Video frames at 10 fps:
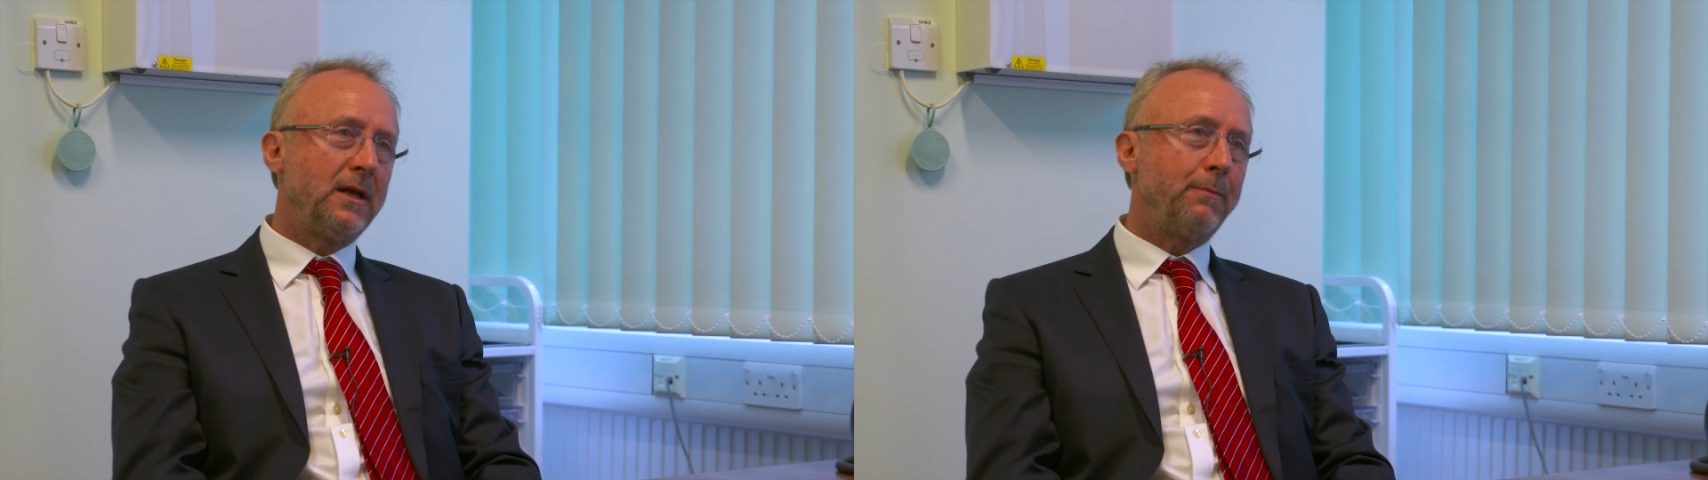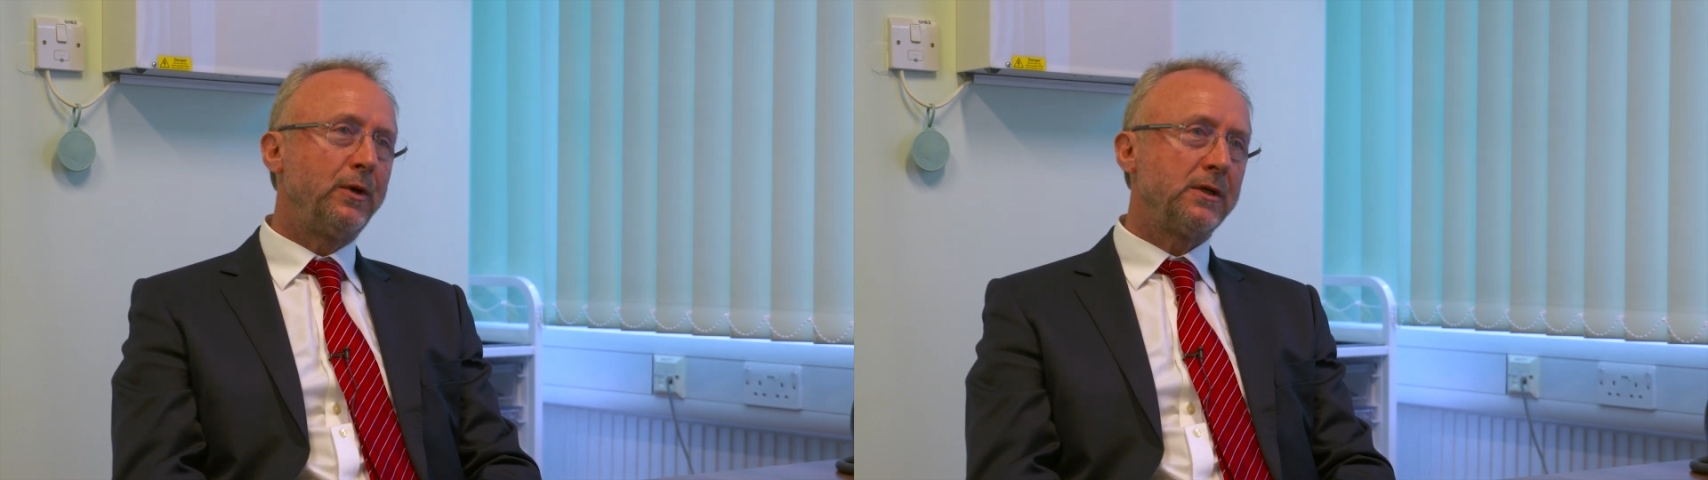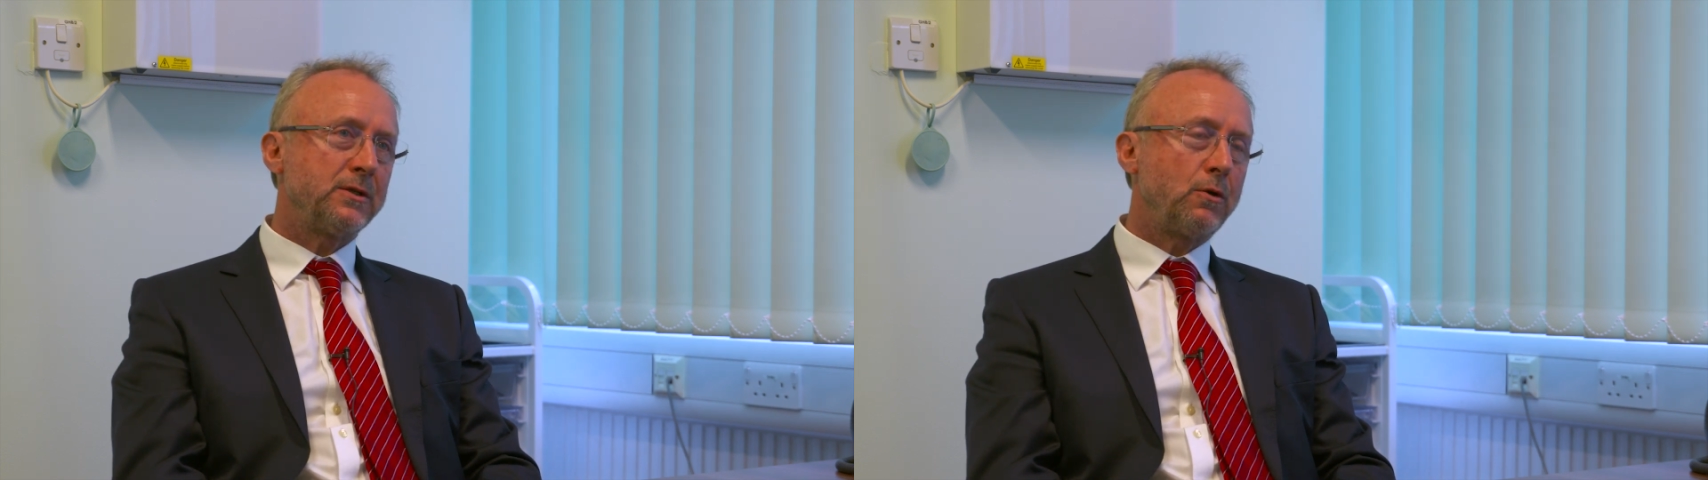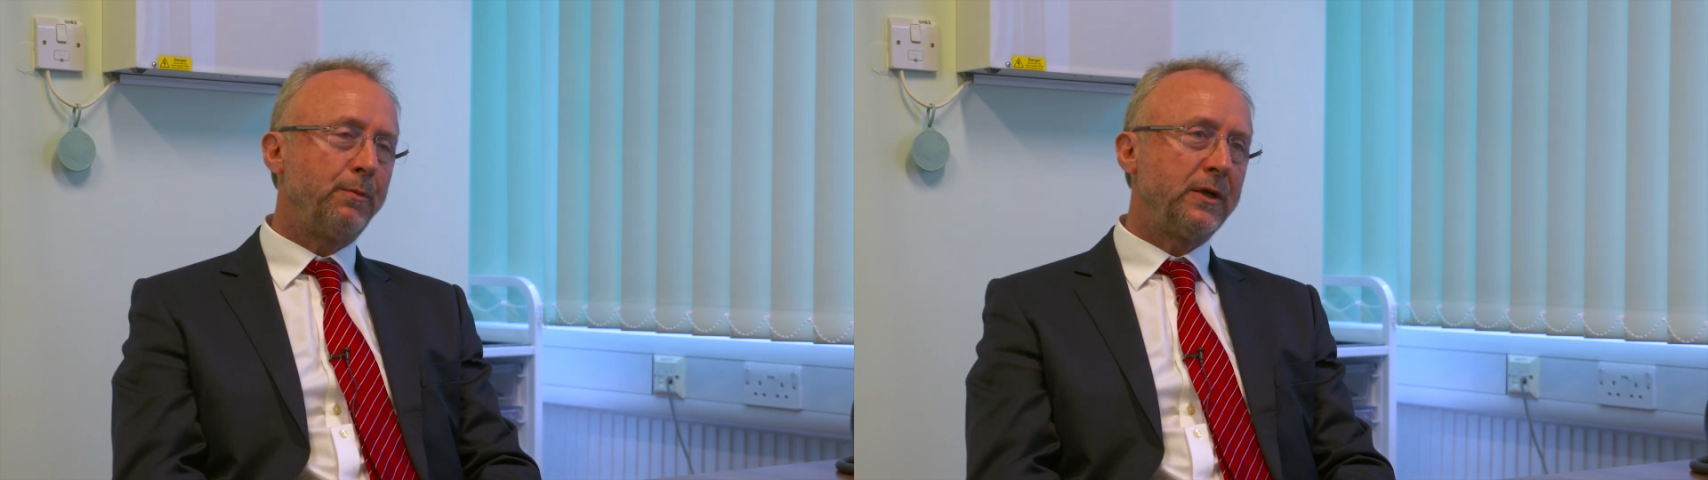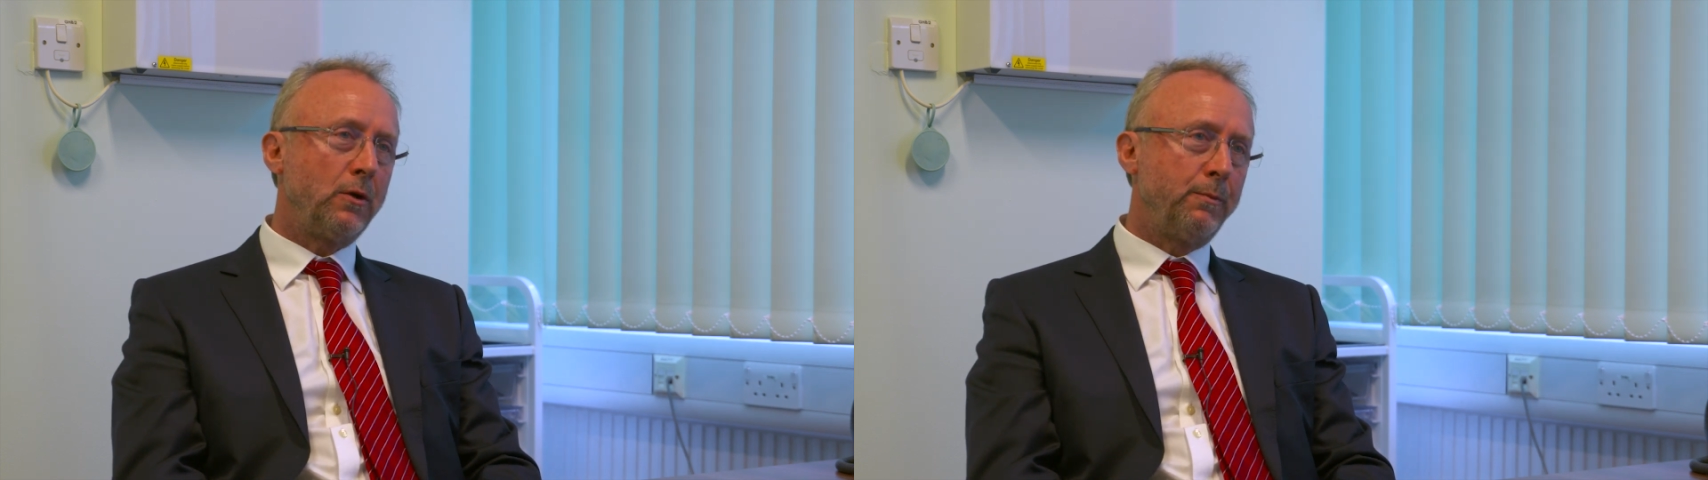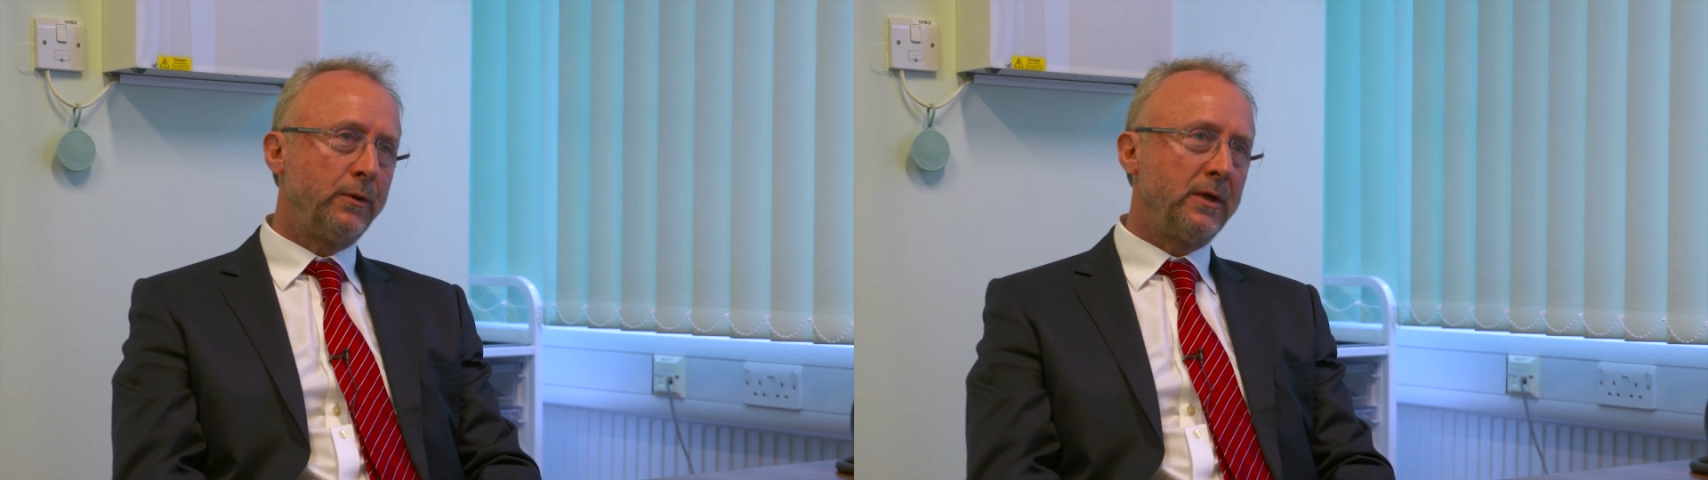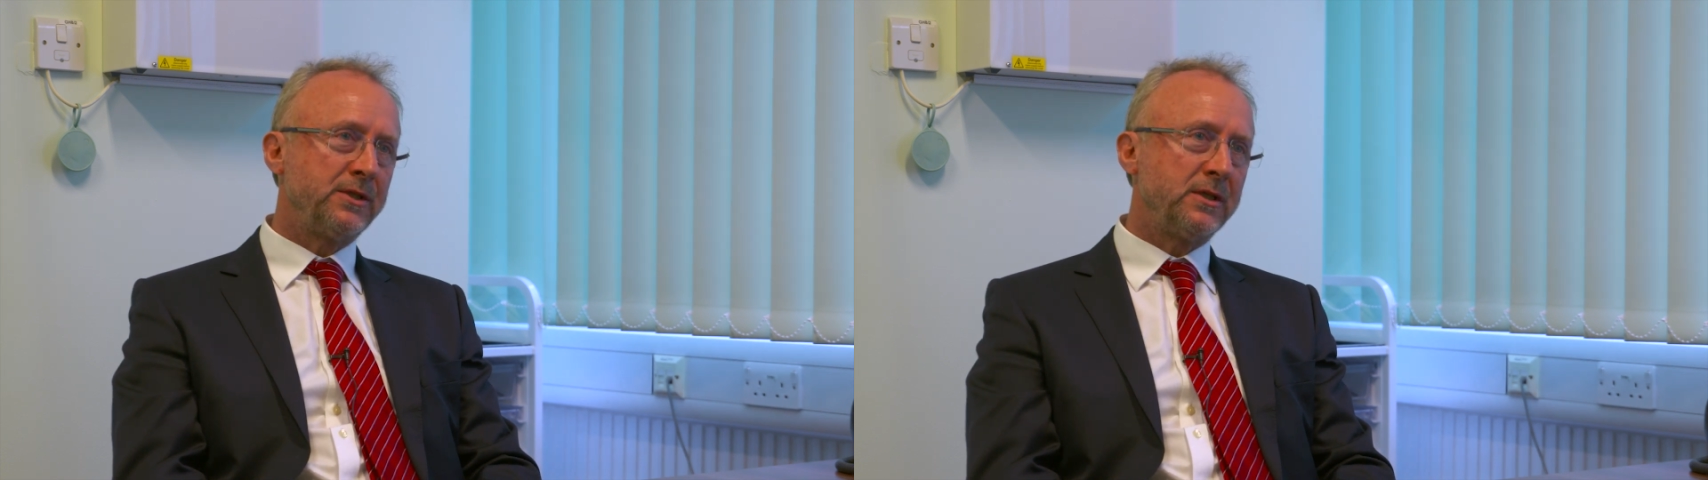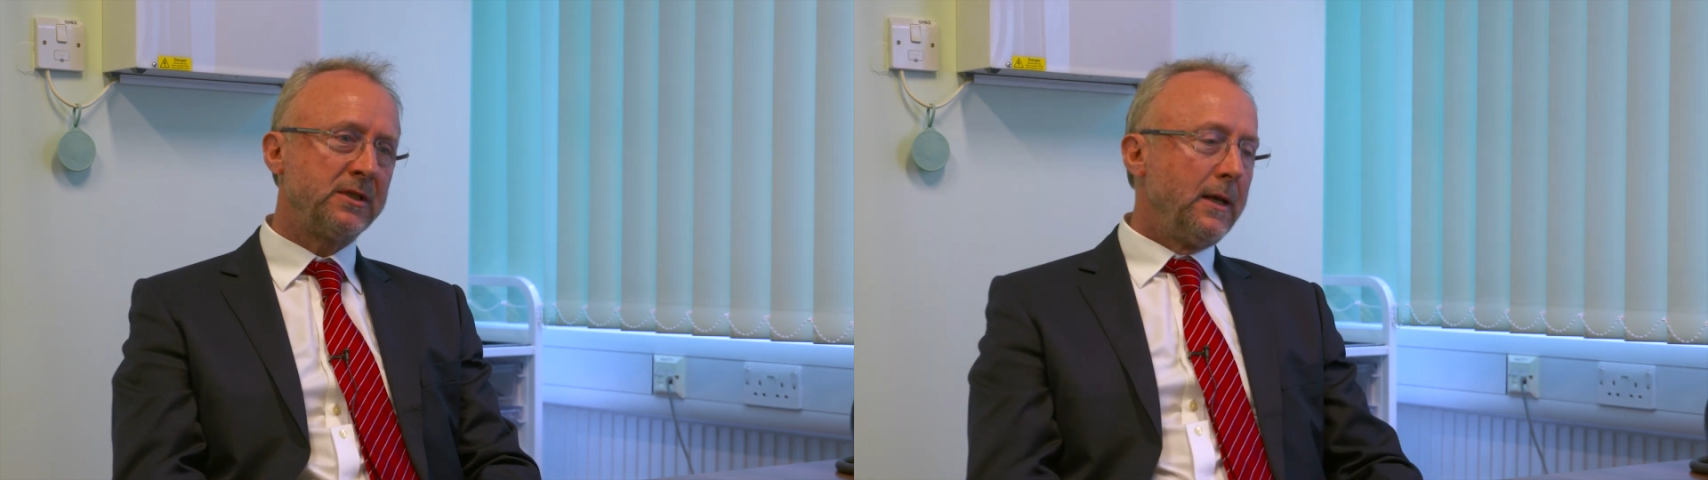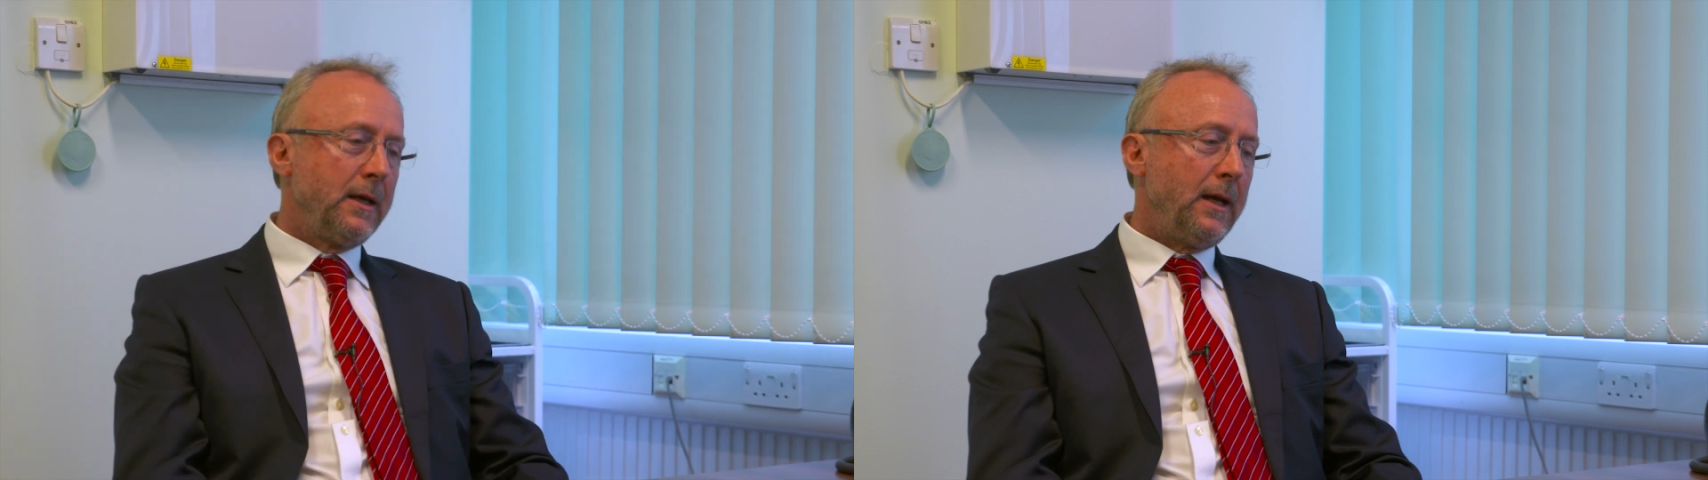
laparoscopic operations.